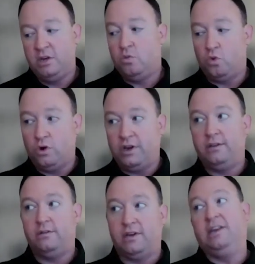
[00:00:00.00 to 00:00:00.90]

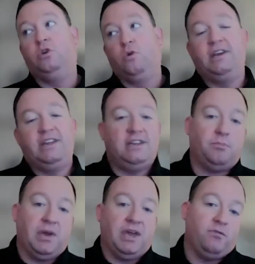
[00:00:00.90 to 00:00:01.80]
wanting I knew I needed
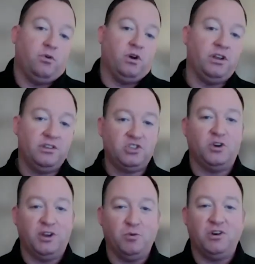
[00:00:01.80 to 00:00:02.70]
to pay for it,
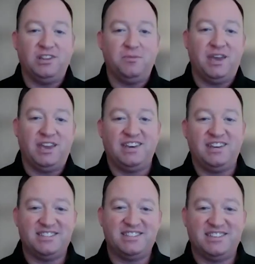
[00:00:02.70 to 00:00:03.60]
so I wanted to make it
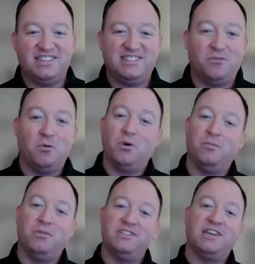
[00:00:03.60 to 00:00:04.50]
as
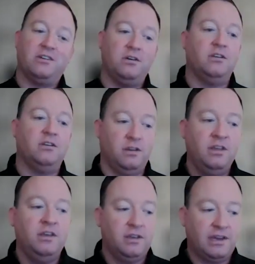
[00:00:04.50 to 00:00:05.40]
affordable as I could, and
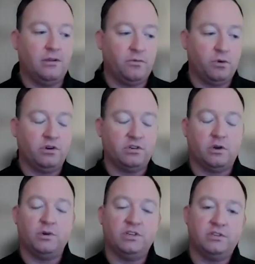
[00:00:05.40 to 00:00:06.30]
California has
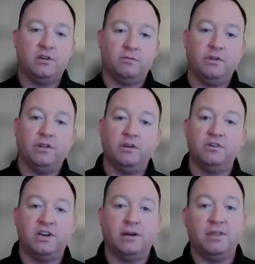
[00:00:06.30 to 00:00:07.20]
always done a really
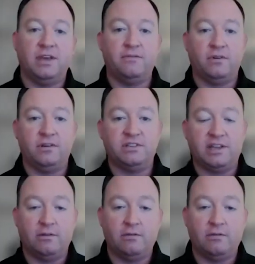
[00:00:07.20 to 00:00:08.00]
good job that for in-state